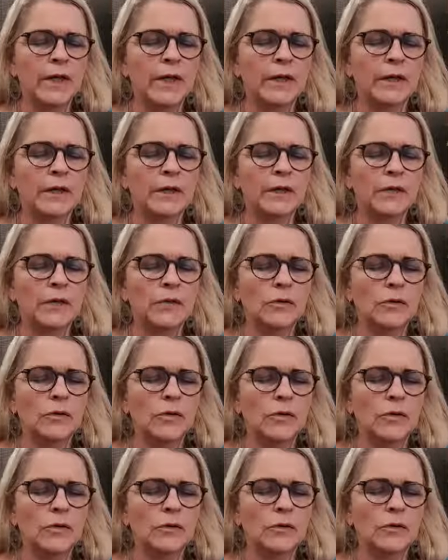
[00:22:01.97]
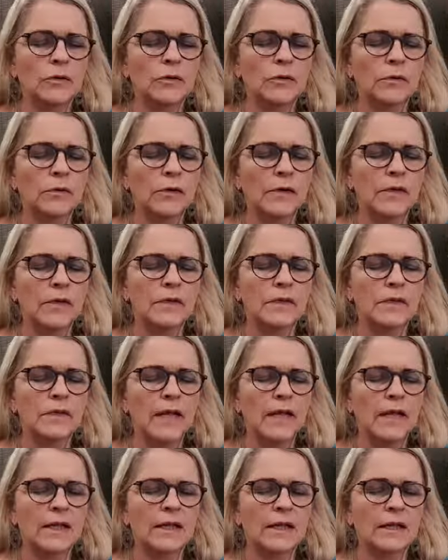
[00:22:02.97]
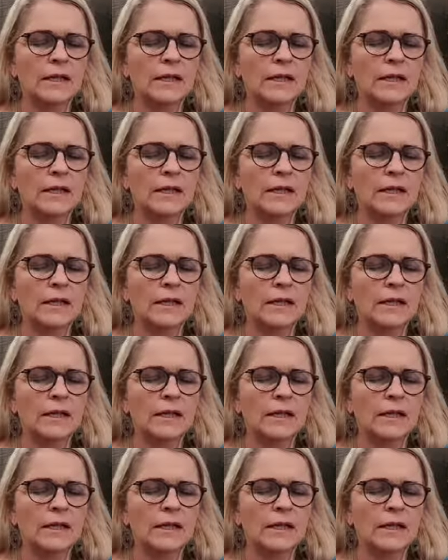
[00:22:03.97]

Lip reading: and a little girl, exactly the